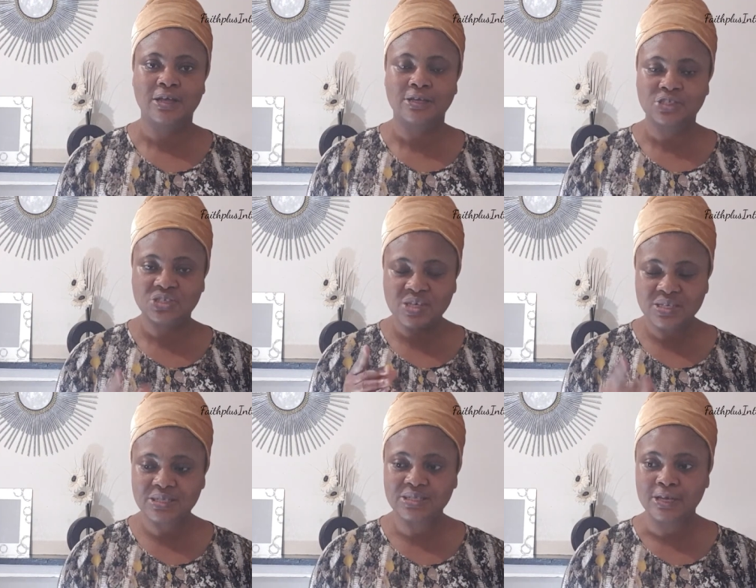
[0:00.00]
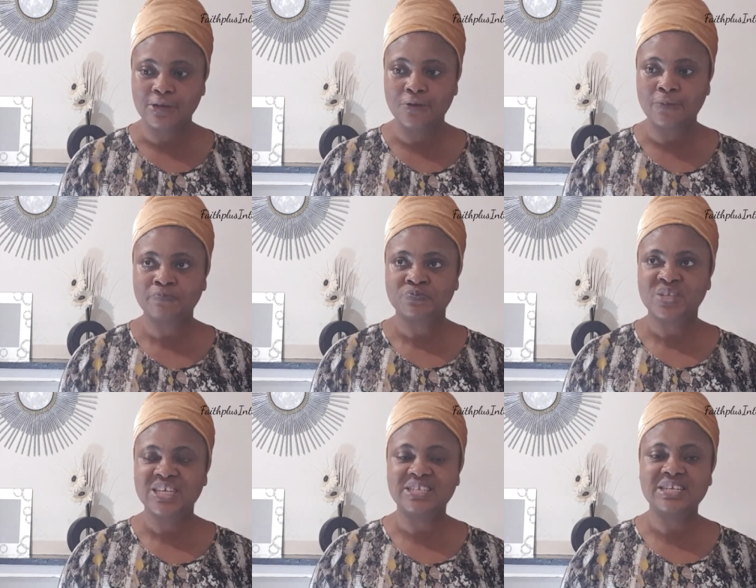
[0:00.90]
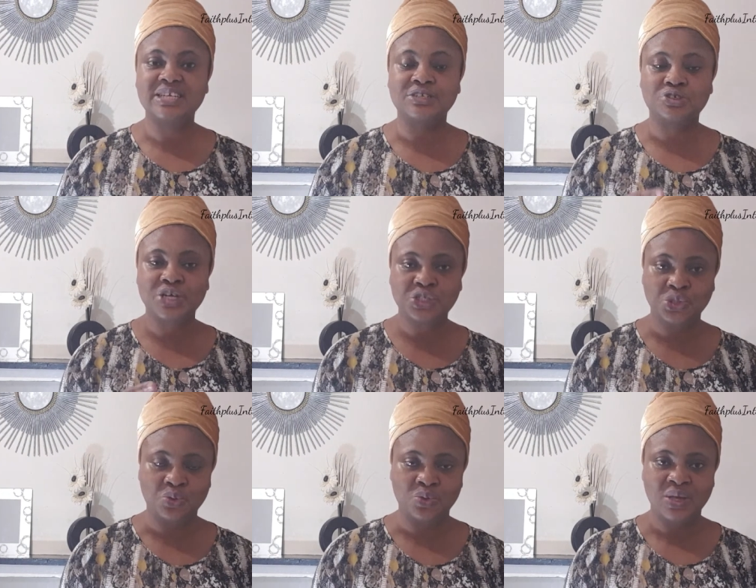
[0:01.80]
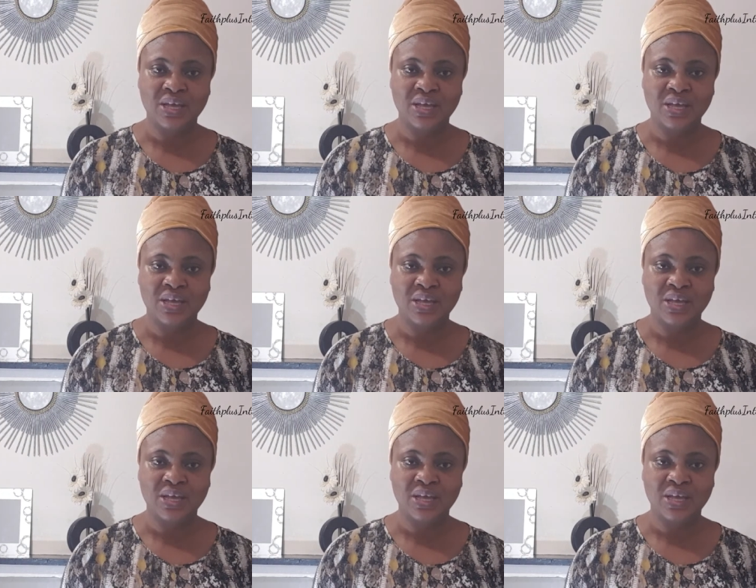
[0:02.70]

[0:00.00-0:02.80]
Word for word: He sees, He sees a treasure